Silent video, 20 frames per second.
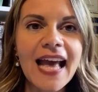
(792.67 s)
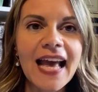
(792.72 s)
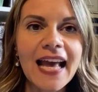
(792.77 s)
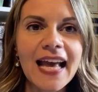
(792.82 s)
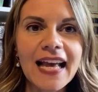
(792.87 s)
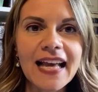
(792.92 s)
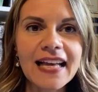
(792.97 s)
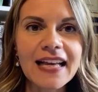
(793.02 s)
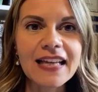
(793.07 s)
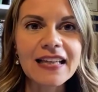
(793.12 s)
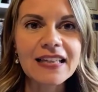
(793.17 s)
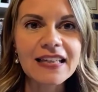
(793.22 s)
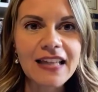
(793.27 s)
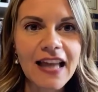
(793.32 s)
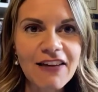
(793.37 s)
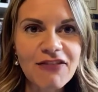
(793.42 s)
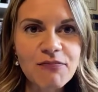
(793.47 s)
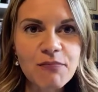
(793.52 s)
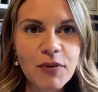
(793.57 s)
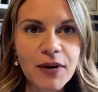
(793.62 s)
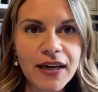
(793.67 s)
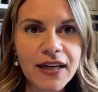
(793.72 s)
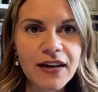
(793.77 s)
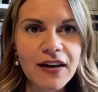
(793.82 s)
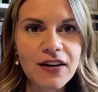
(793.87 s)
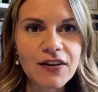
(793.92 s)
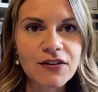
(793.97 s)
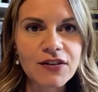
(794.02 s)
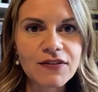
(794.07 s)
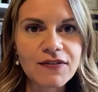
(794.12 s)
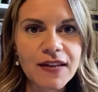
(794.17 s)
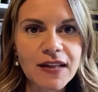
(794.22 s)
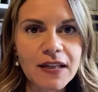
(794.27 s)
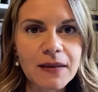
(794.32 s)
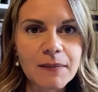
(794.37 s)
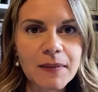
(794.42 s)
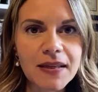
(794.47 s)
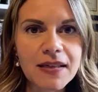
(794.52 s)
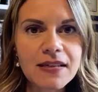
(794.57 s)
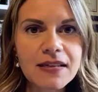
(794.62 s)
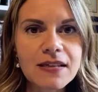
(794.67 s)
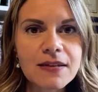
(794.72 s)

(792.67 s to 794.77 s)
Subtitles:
a left brain overdevelopment